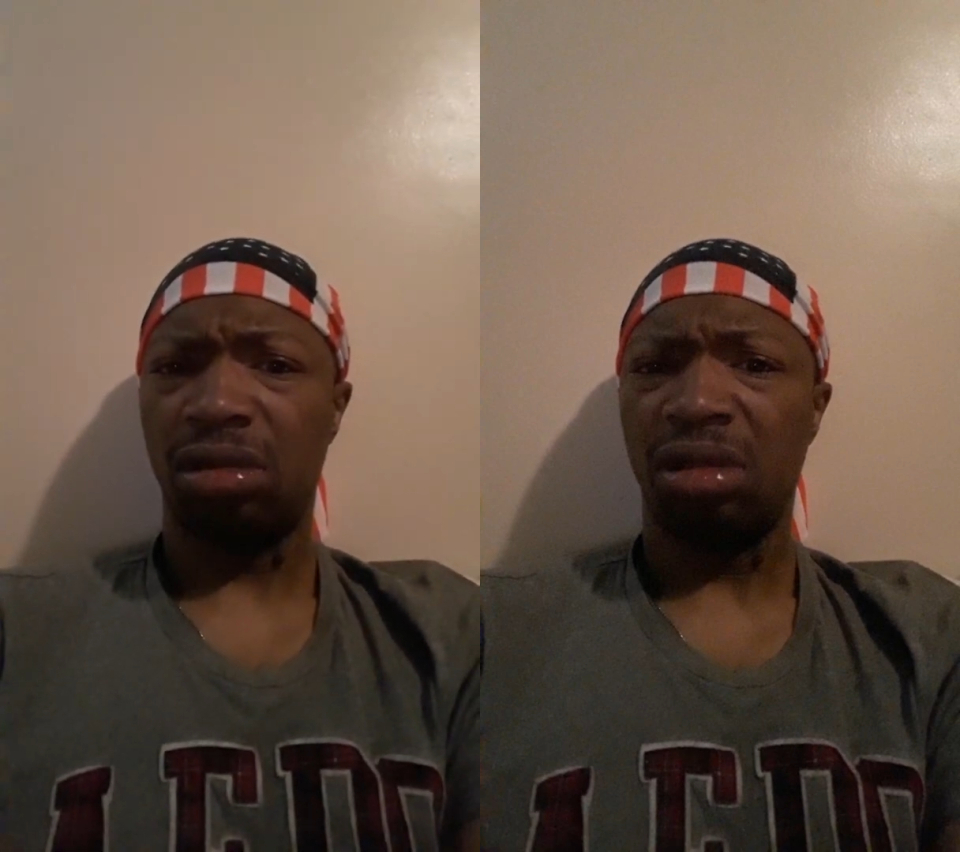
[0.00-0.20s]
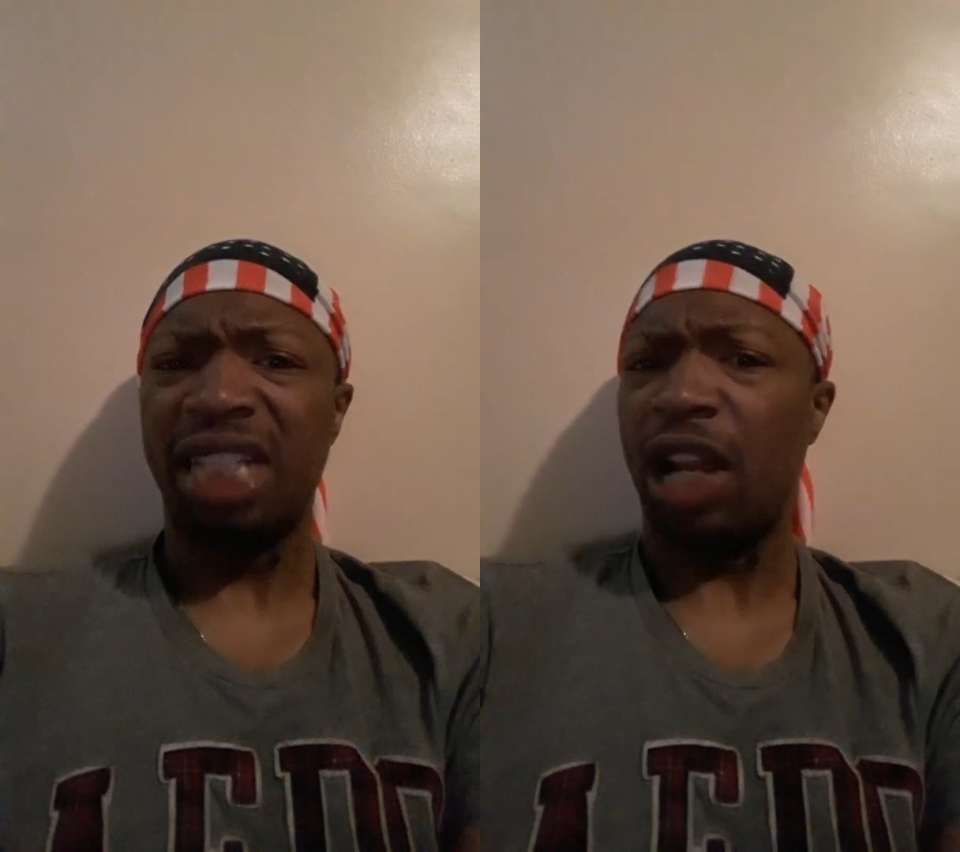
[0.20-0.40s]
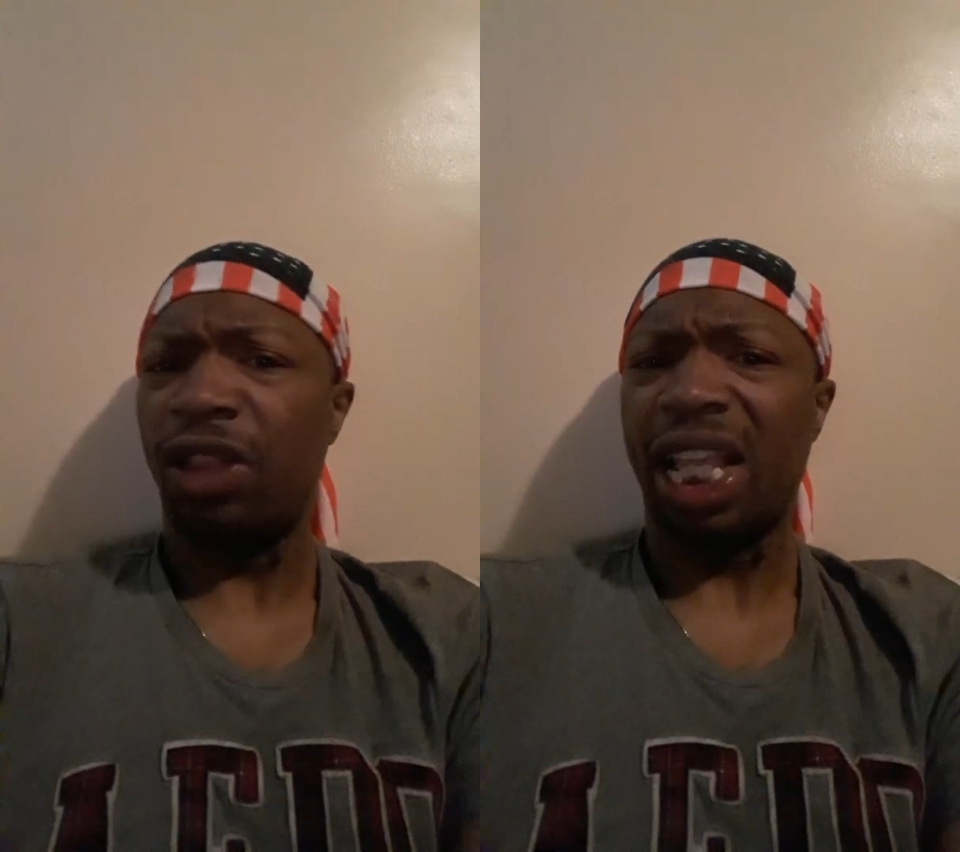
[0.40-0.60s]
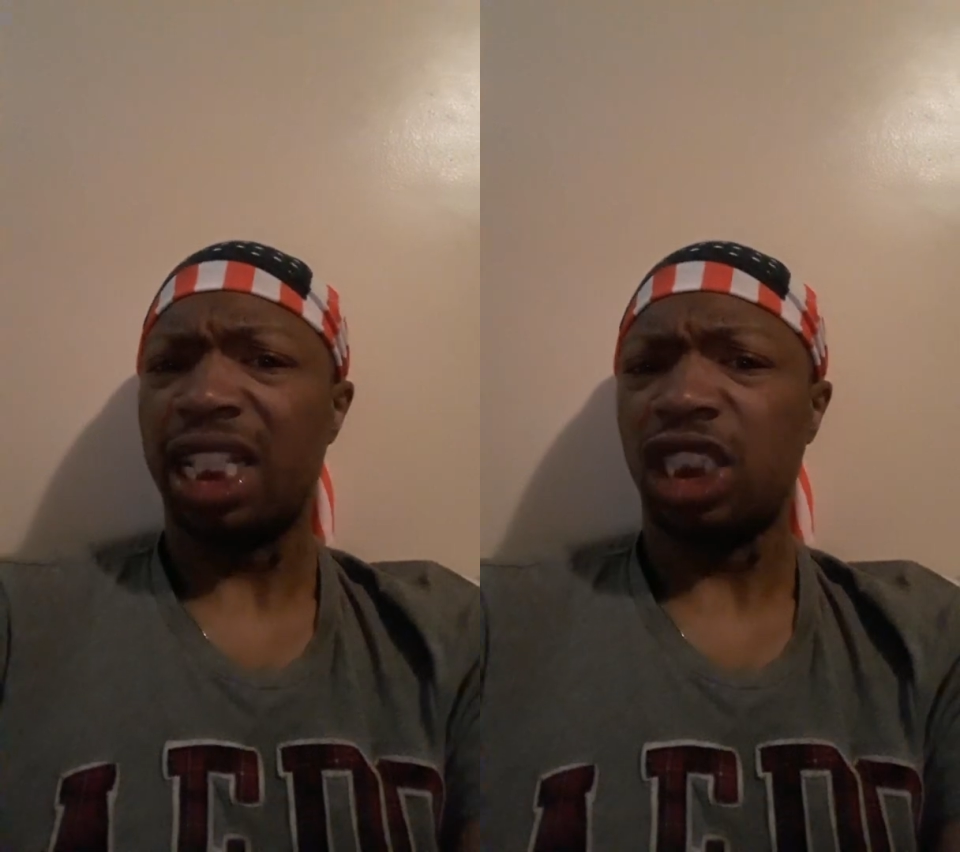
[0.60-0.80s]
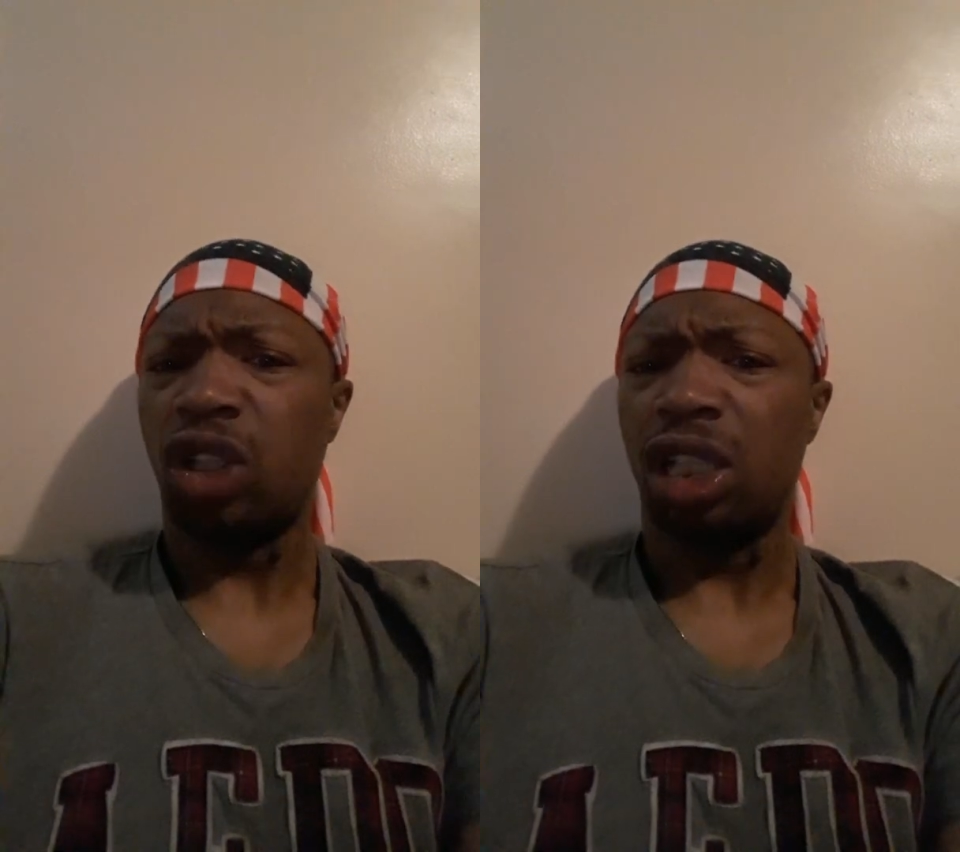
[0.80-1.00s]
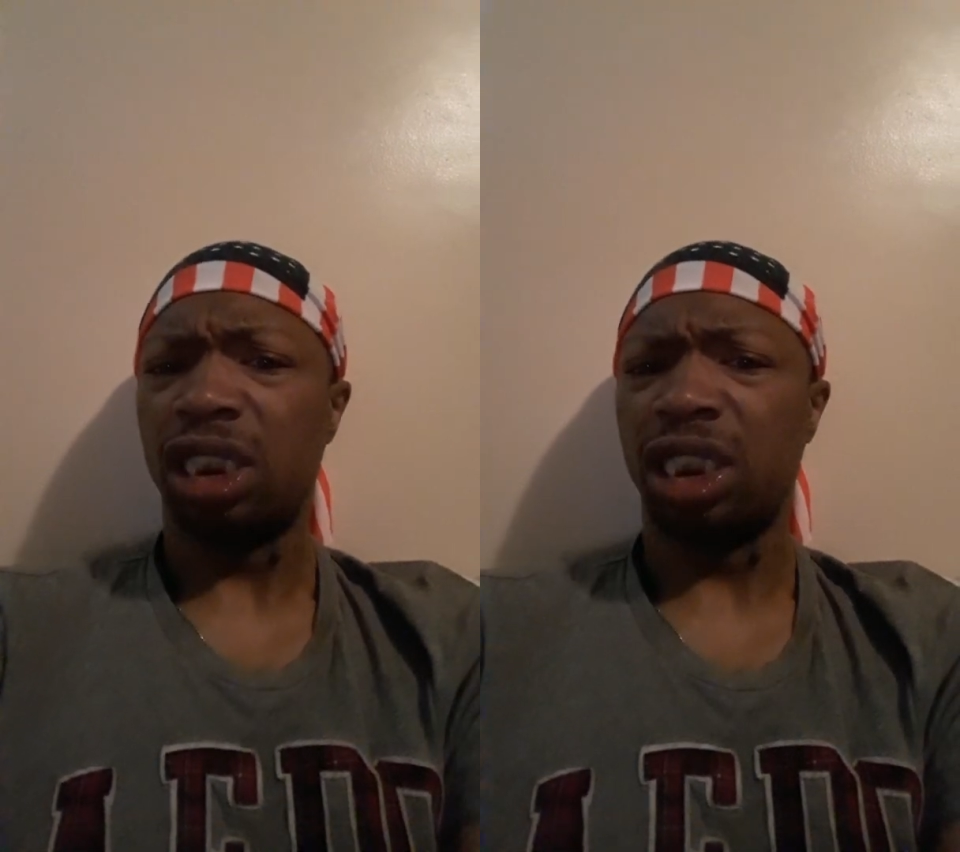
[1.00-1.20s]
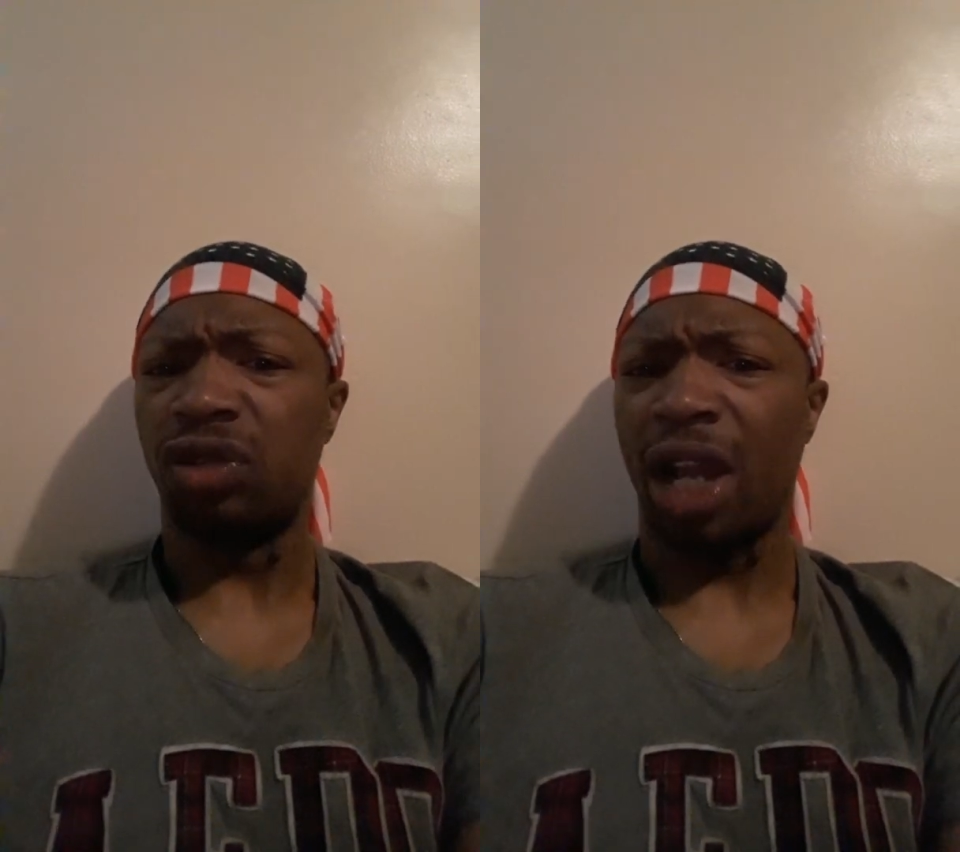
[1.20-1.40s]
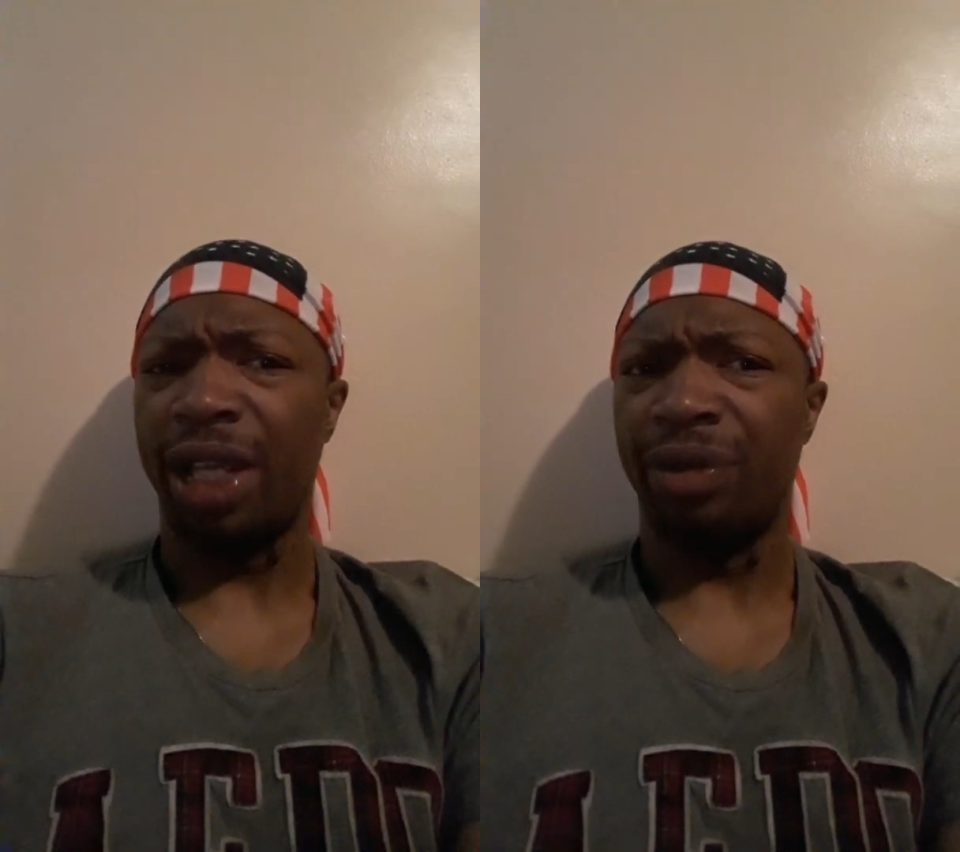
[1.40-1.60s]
They don't think the charges is right.